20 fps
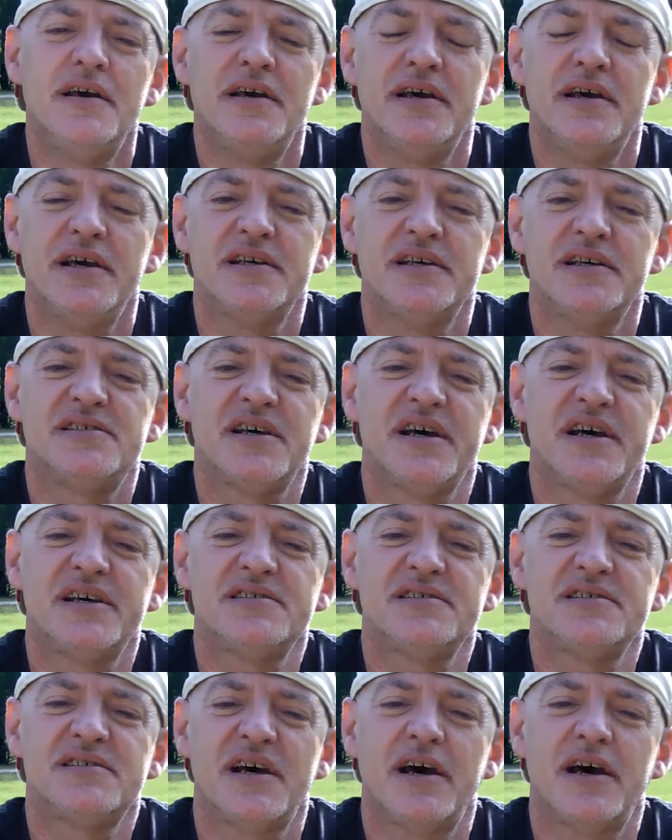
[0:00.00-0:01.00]
it
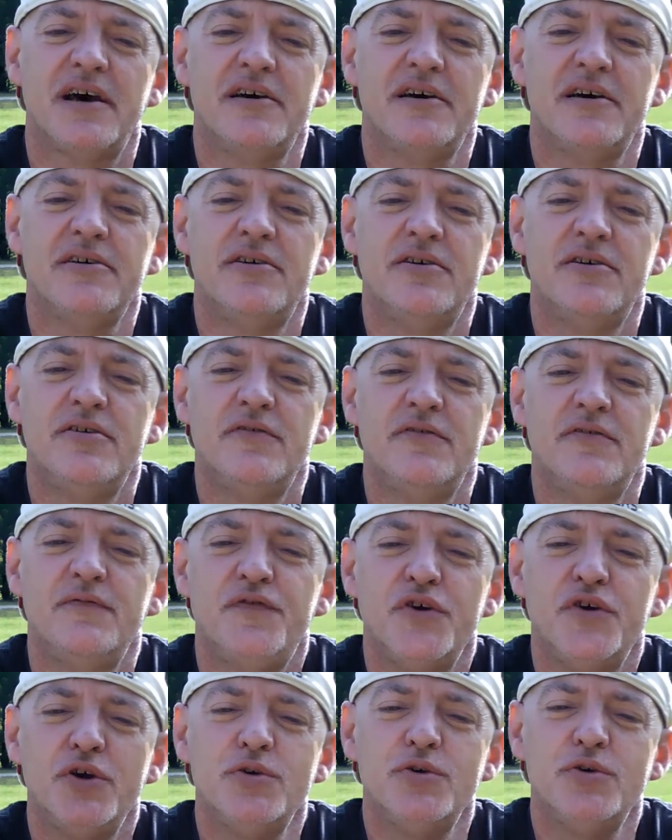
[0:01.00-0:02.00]
says
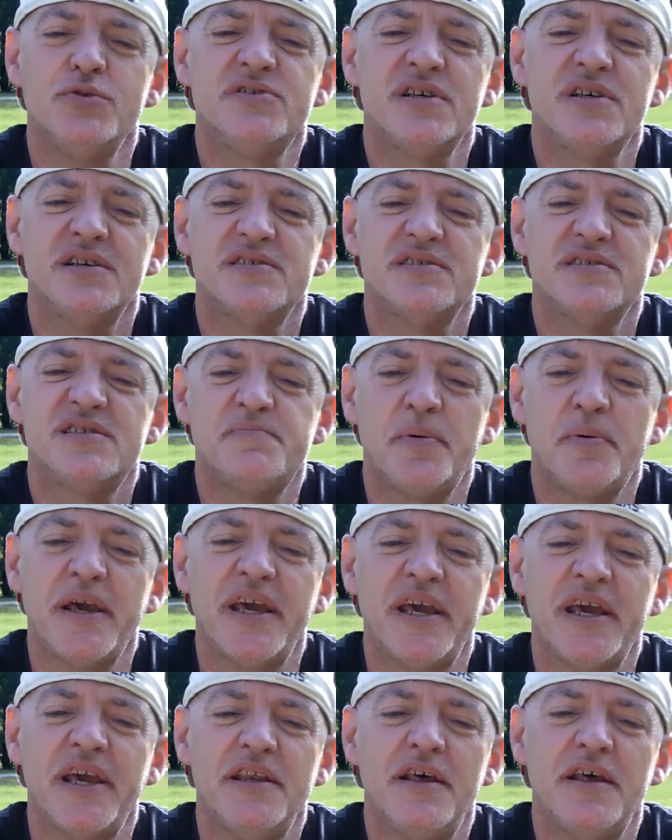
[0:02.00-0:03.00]
fuse
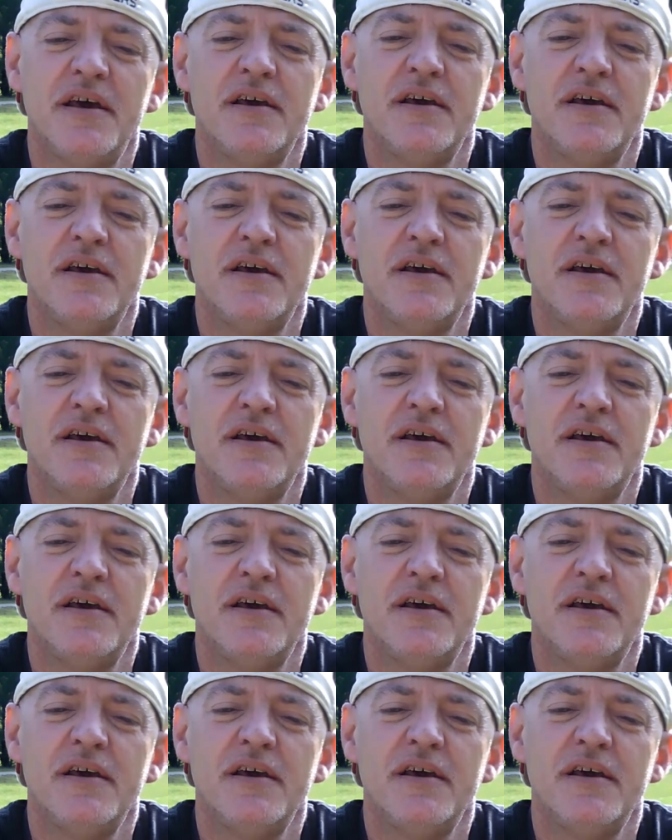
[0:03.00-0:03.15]
speed